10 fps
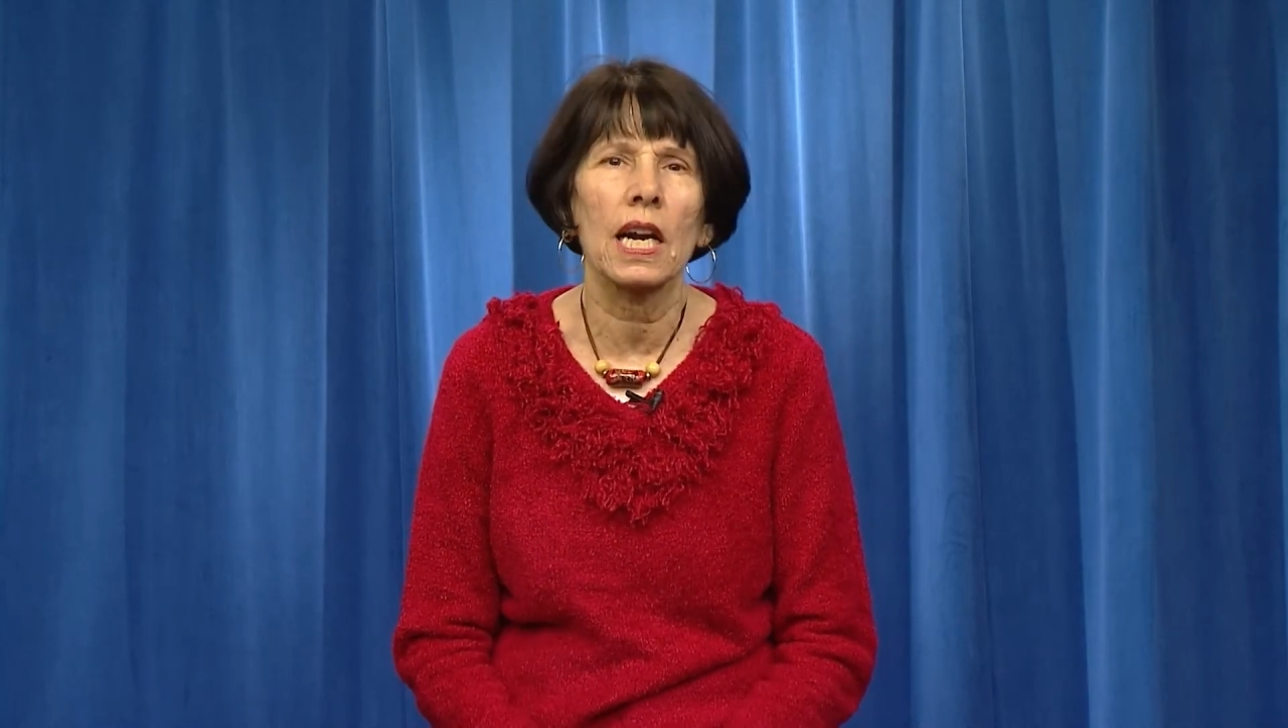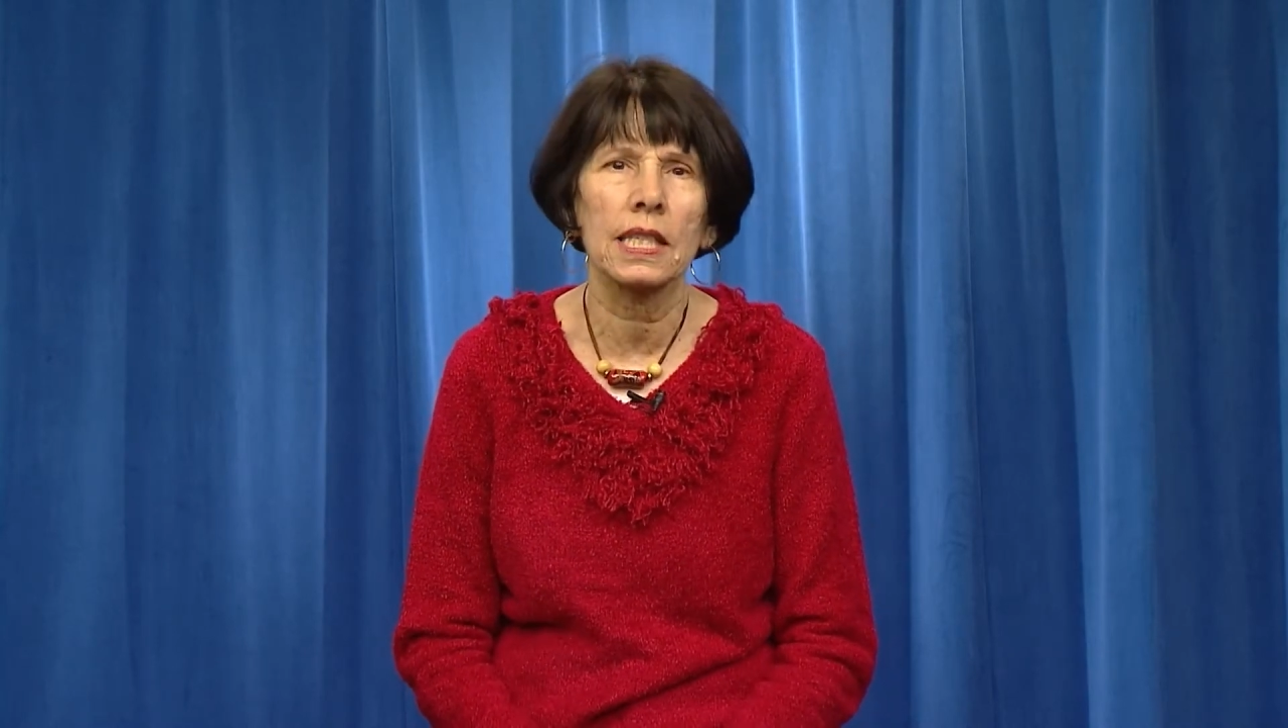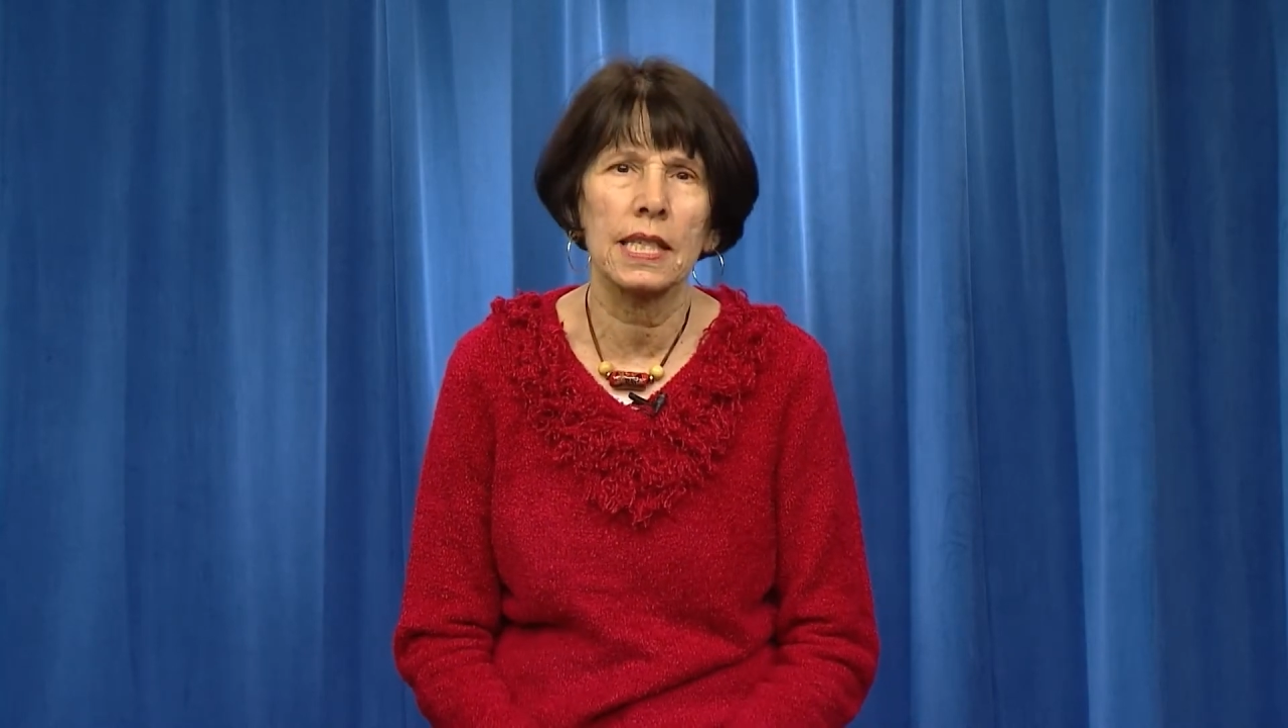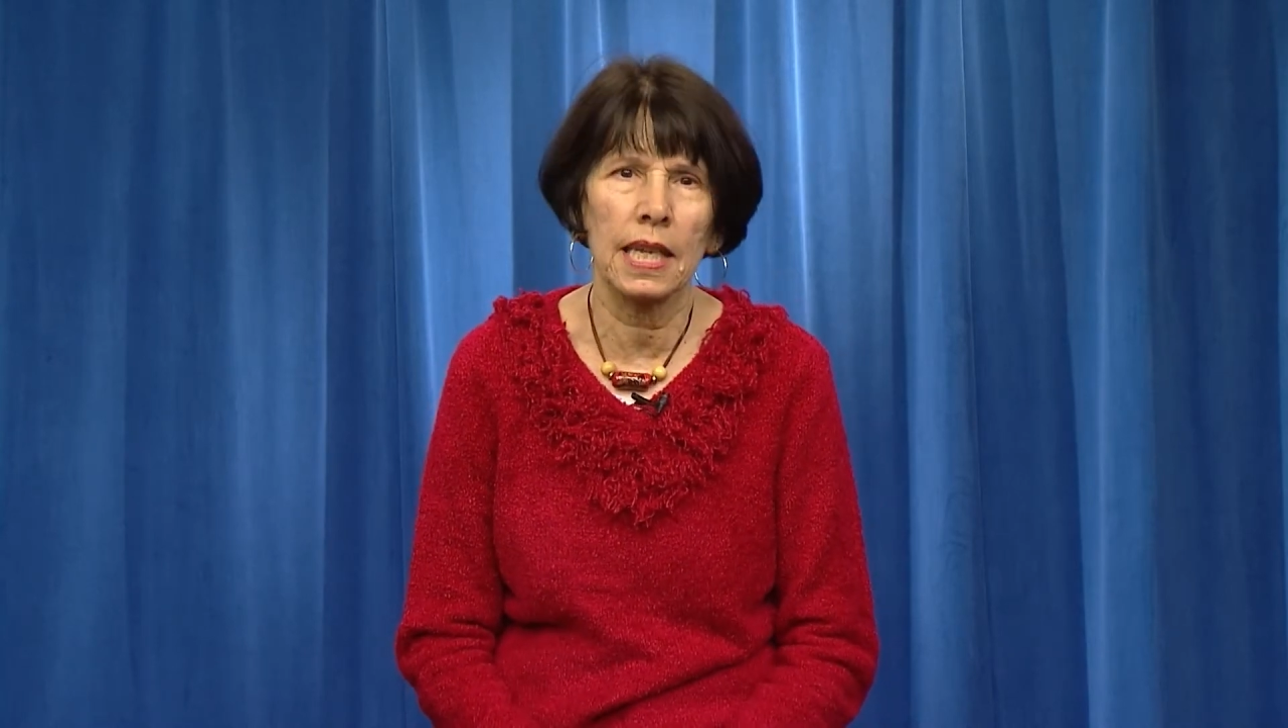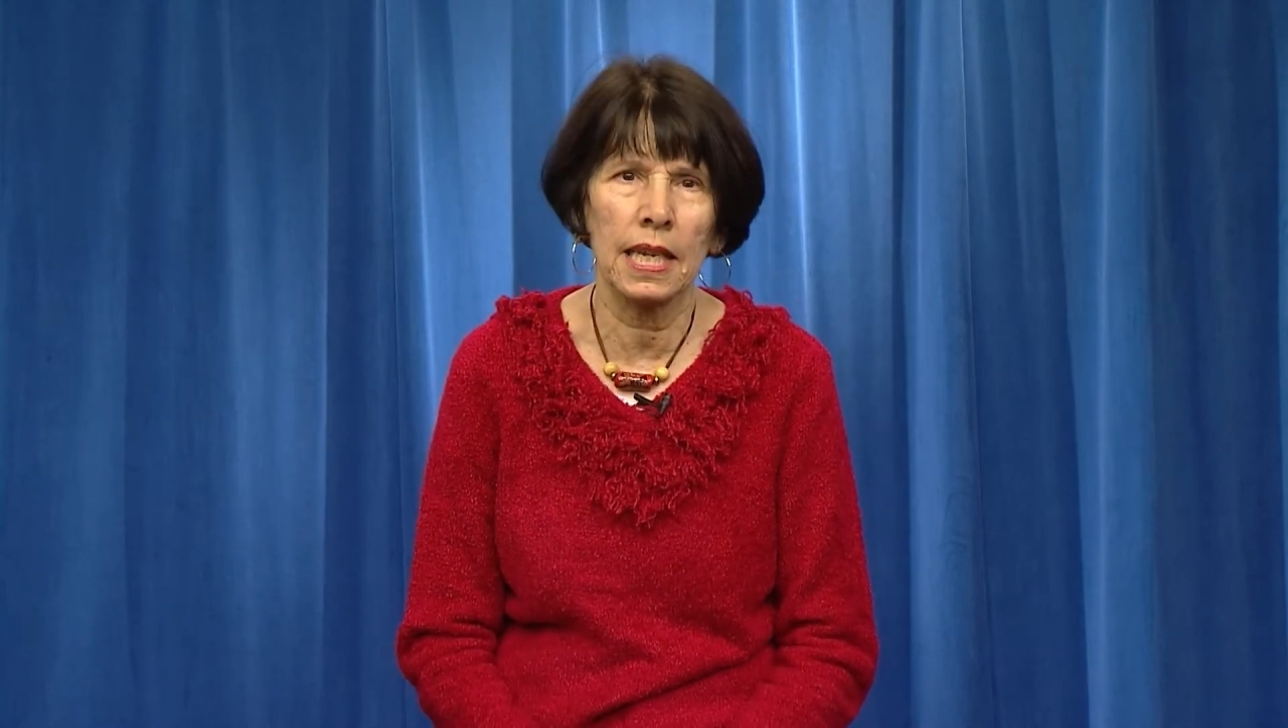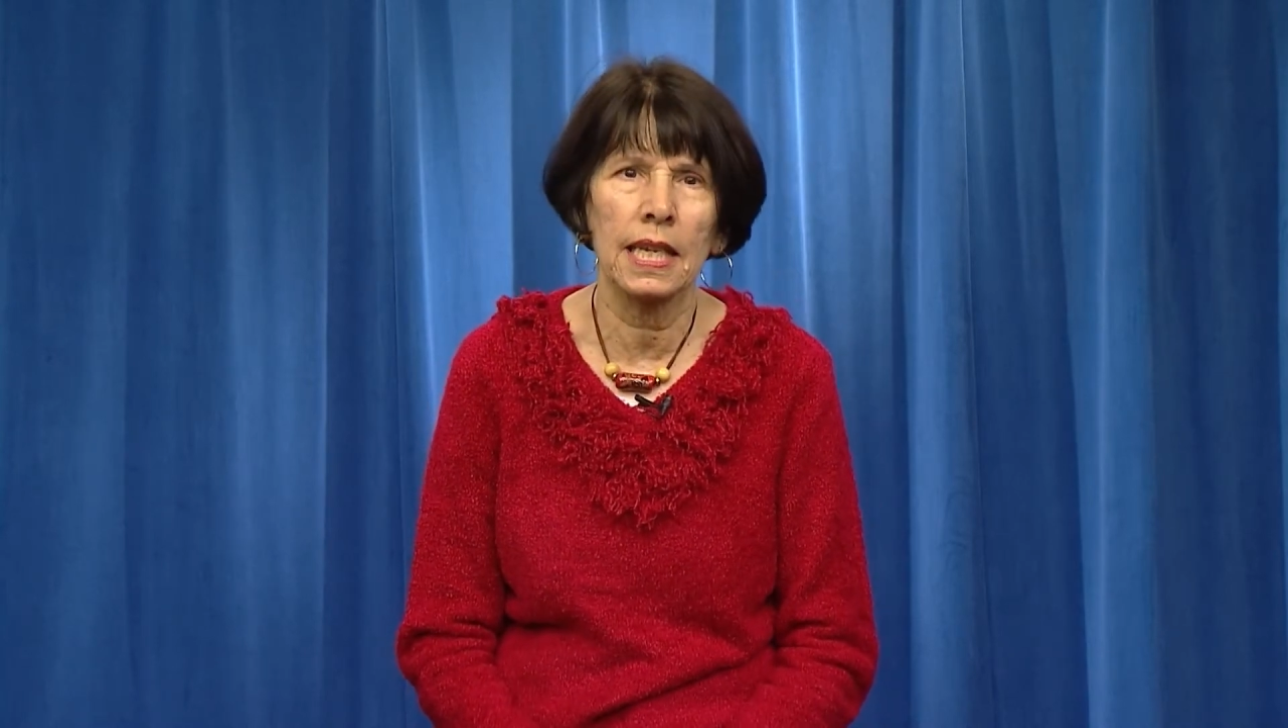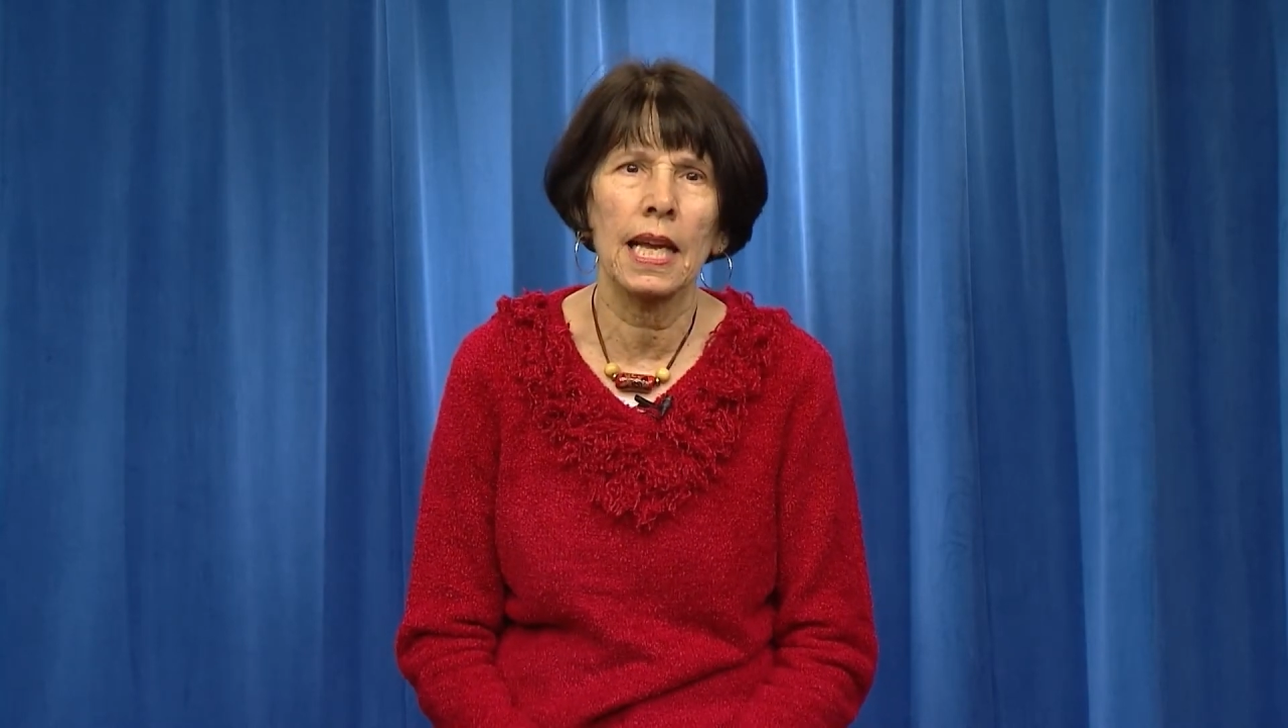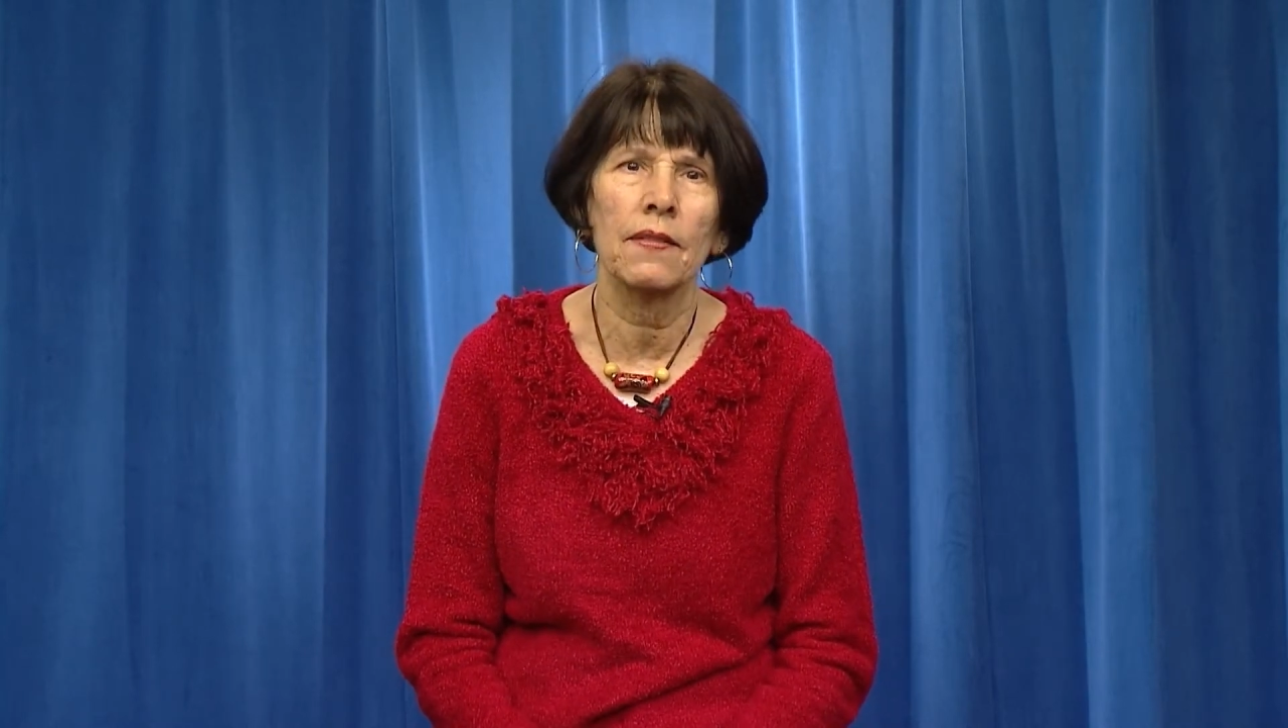our city